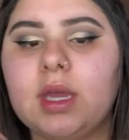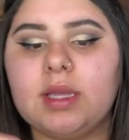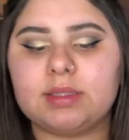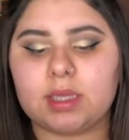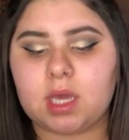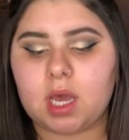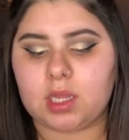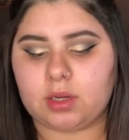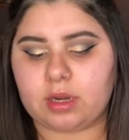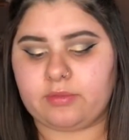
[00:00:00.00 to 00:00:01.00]
It's like a
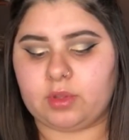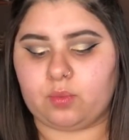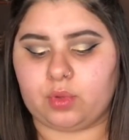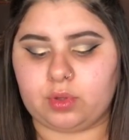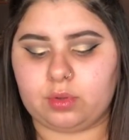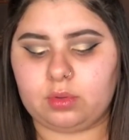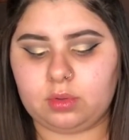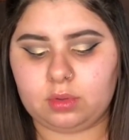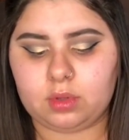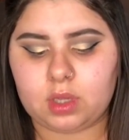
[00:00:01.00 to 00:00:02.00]
holographic blue
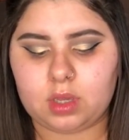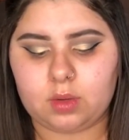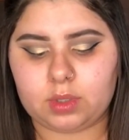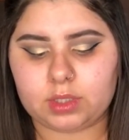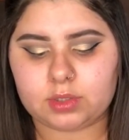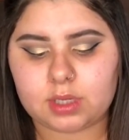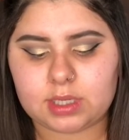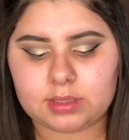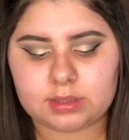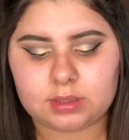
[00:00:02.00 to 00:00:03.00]
when it
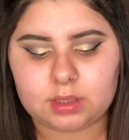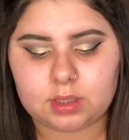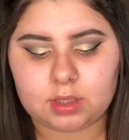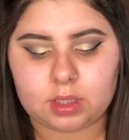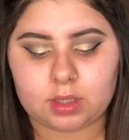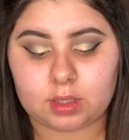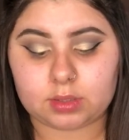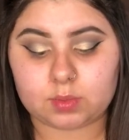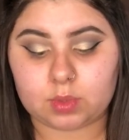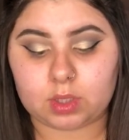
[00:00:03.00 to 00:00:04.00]
dries. I think
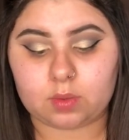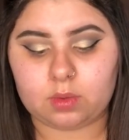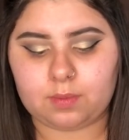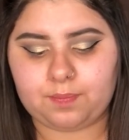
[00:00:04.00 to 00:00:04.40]
that's really cool.